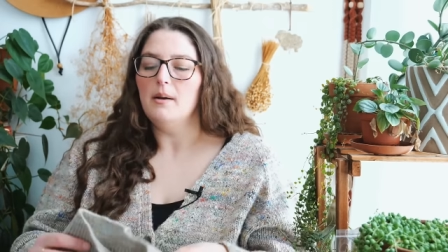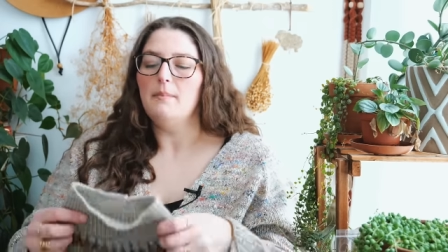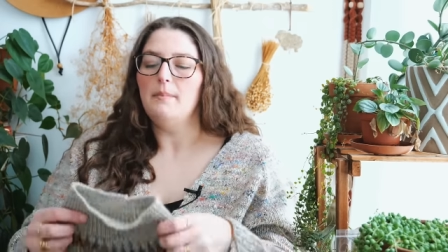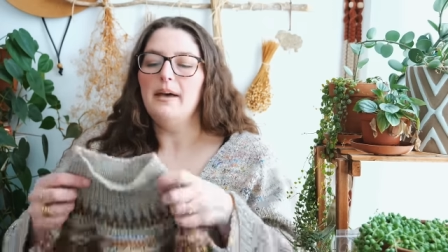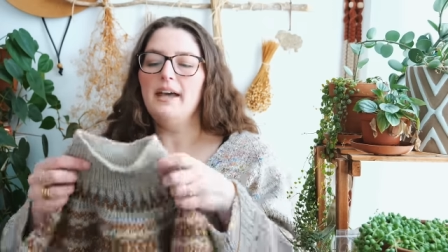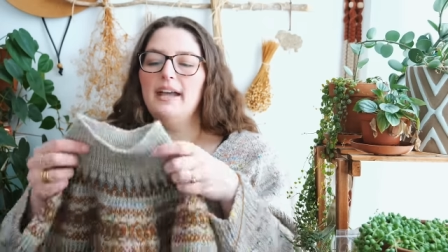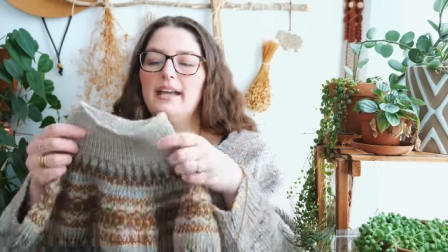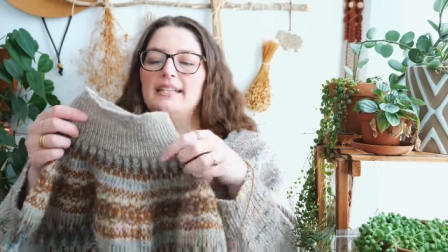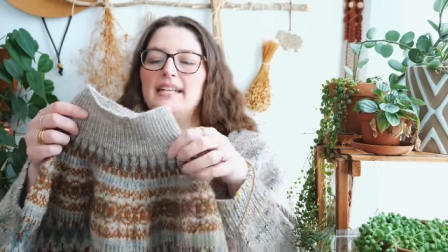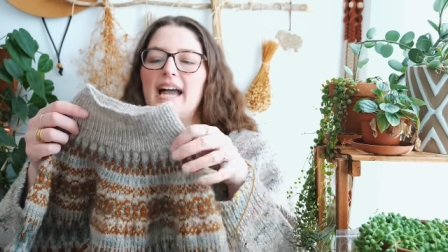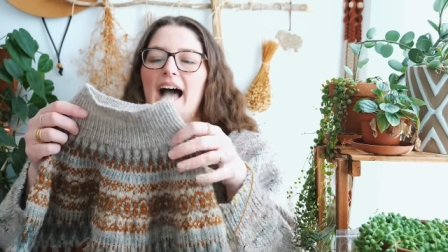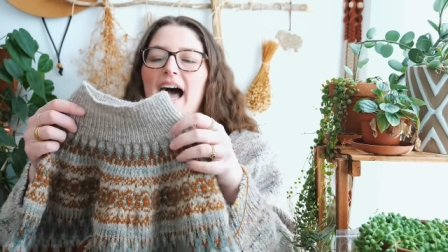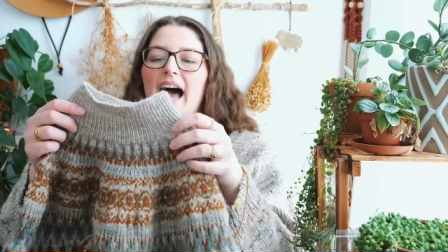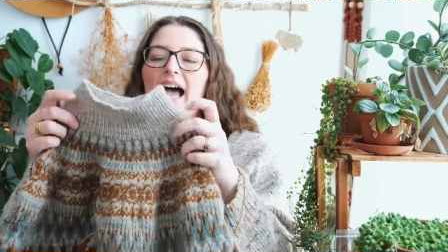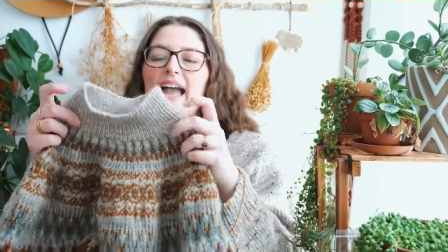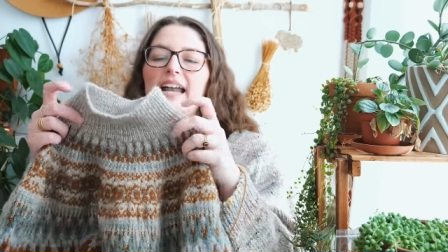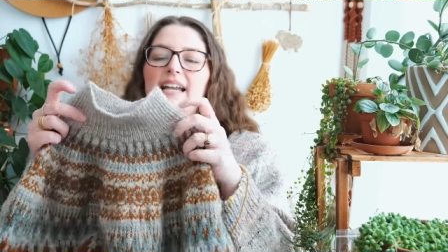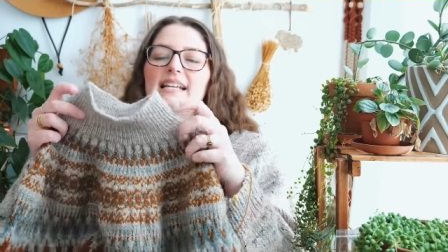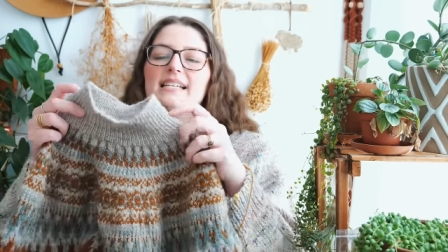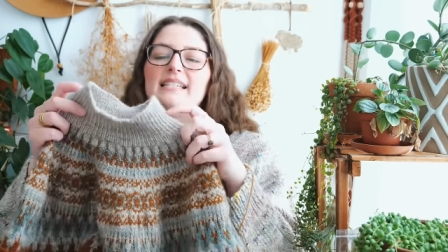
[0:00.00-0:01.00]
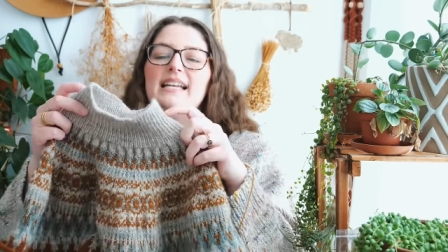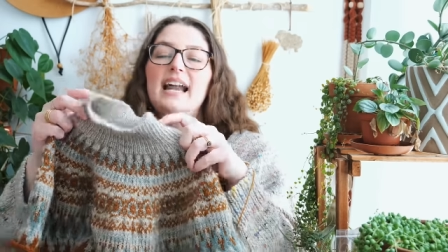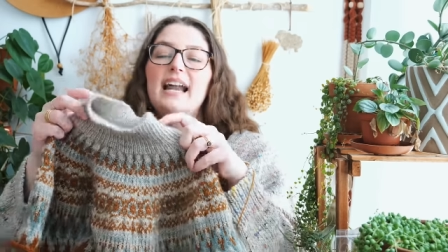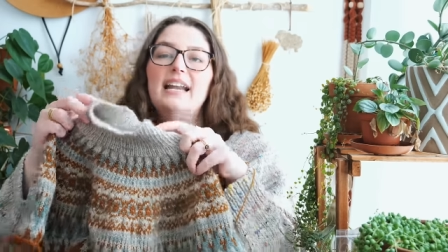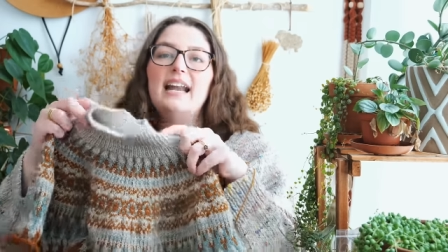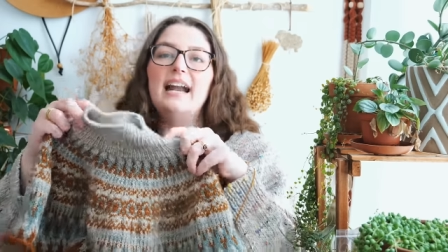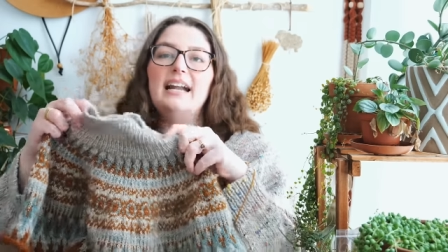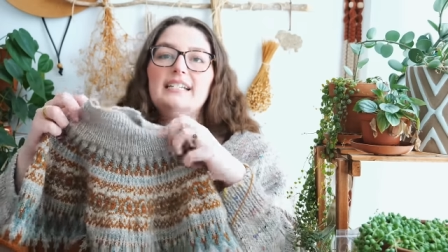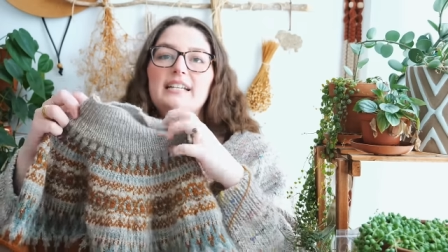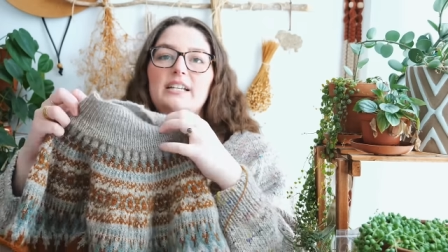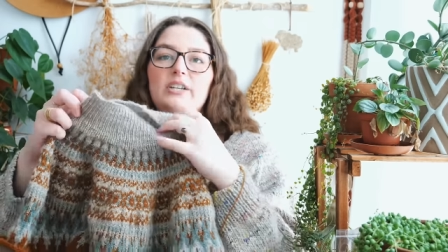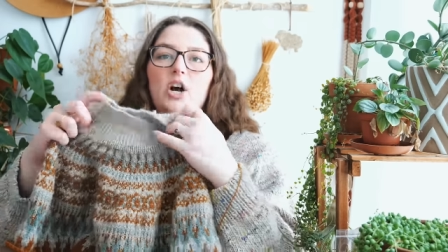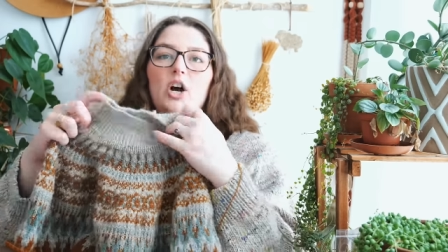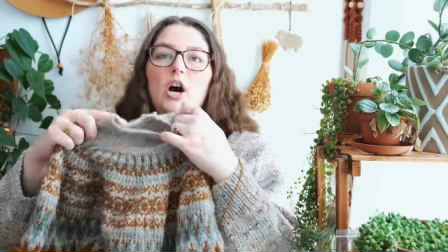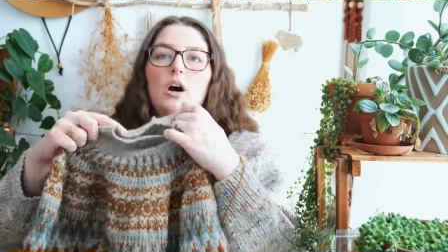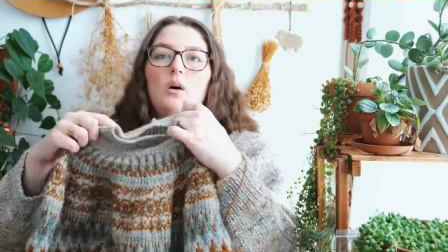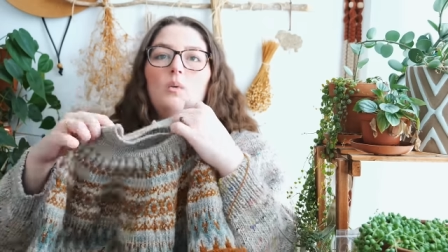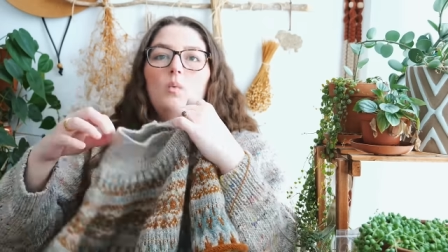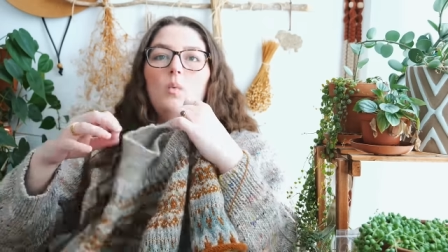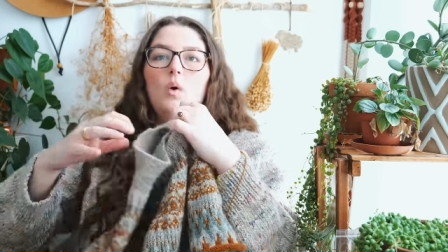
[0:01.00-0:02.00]
but I decided I did
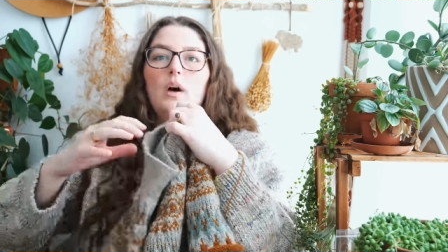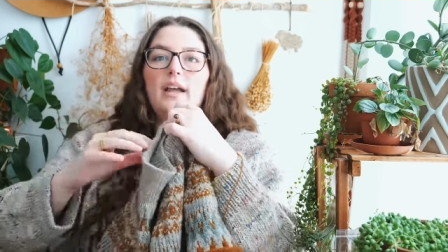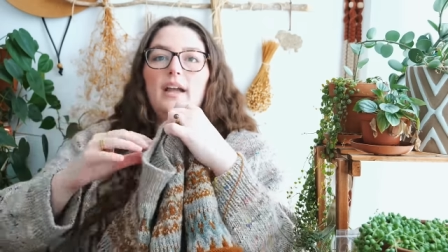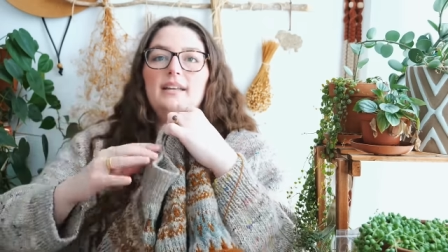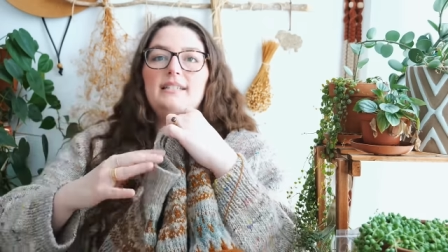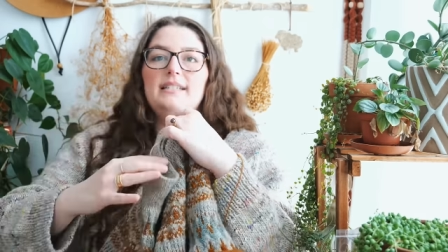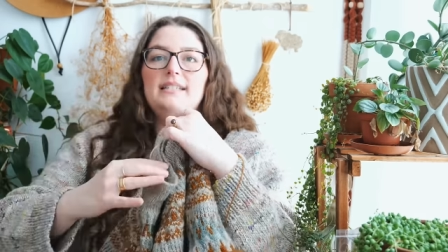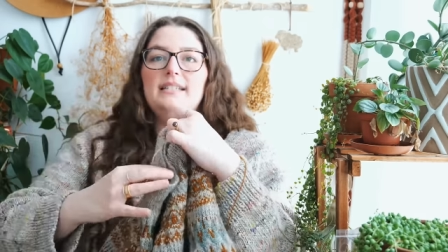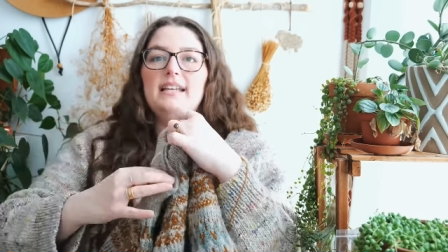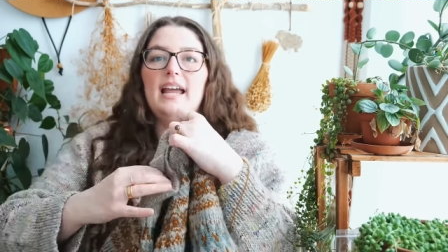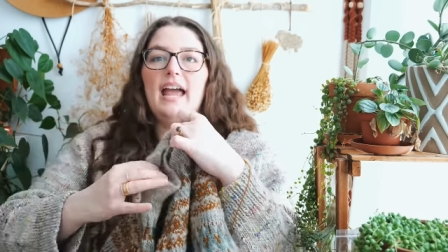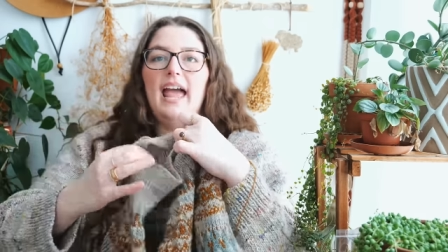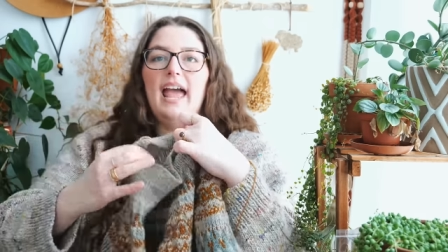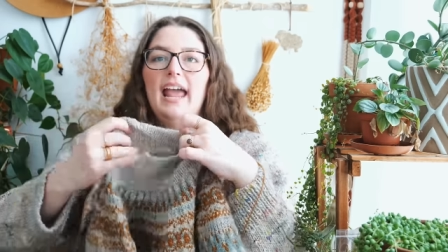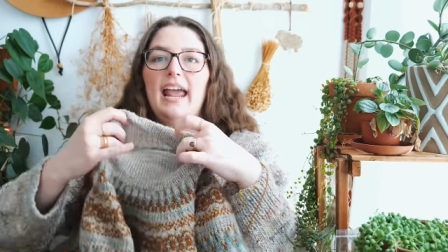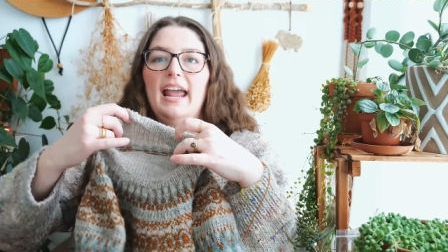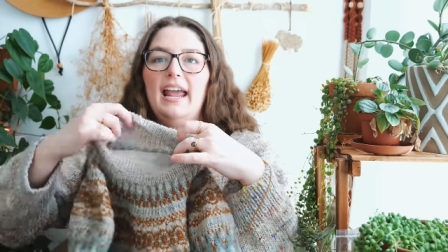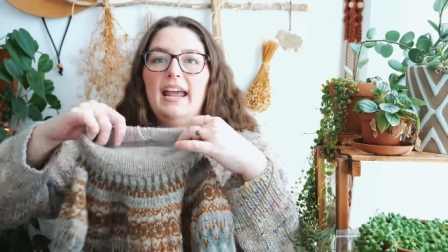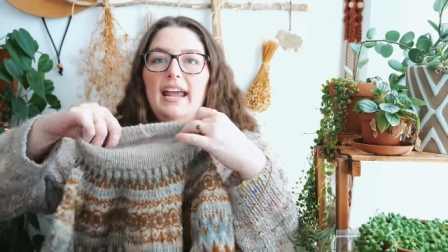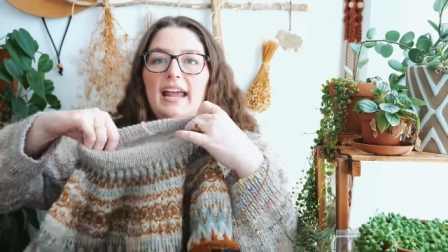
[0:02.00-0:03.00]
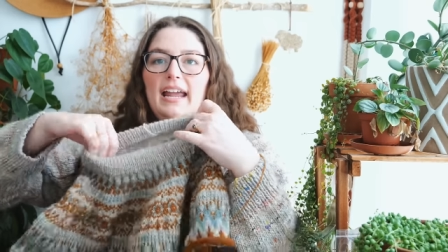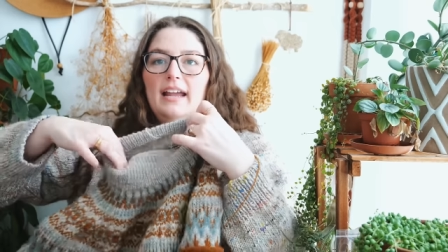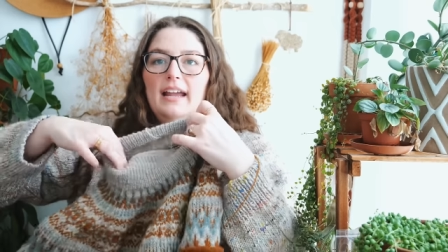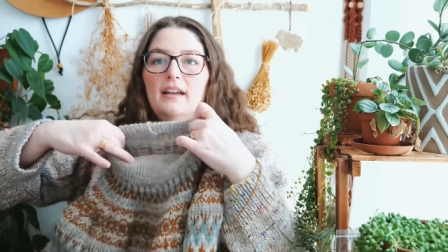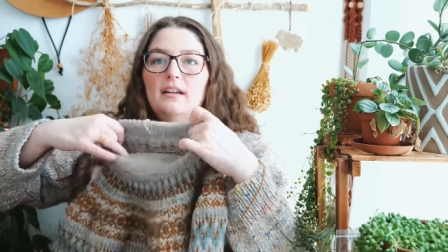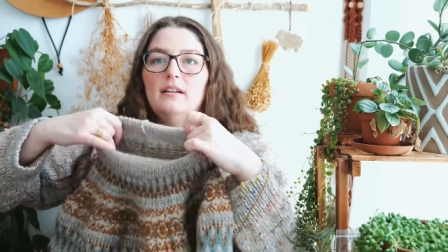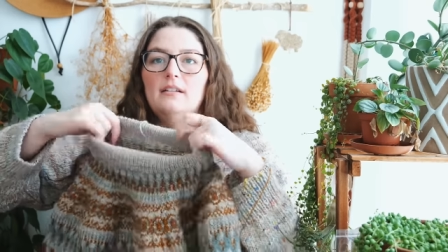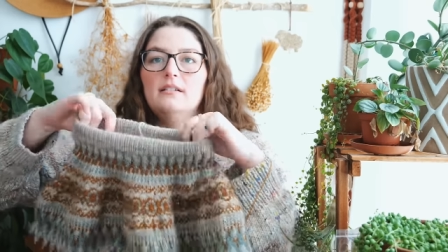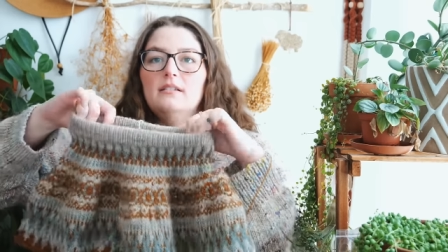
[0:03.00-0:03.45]
not want a